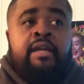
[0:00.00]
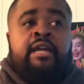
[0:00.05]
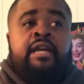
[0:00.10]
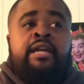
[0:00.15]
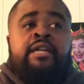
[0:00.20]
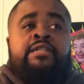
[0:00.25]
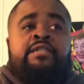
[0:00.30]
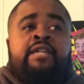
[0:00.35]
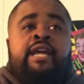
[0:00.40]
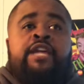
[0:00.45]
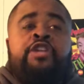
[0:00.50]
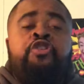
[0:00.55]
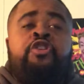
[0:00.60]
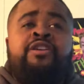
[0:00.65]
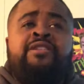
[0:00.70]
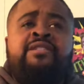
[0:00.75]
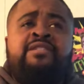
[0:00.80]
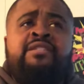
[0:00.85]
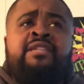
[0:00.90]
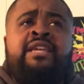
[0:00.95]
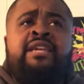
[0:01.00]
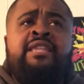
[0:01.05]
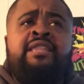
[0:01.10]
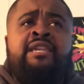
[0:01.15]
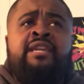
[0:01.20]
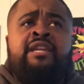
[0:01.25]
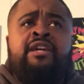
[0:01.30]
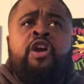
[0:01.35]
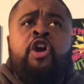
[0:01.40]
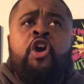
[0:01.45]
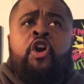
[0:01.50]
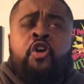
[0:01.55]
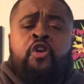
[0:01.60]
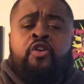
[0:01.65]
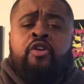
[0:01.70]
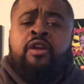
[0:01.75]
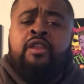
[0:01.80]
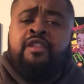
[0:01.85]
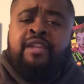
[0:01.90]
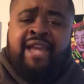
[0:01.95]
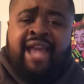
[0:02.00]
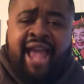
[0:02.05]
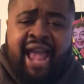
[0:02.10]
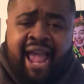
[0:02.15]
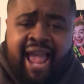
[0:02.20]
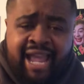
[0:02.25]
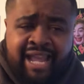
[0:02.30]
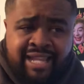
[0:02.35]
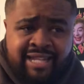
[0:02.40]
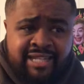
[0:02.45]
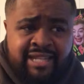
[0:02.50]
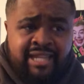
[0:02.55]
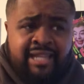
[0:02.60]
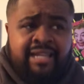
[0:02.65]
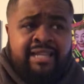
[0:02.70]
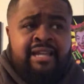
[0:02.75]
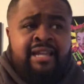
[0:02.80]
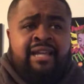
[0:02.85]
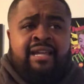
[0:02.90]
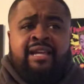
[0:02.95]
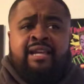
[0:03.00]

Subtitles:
is that you can see the hurt, the agony,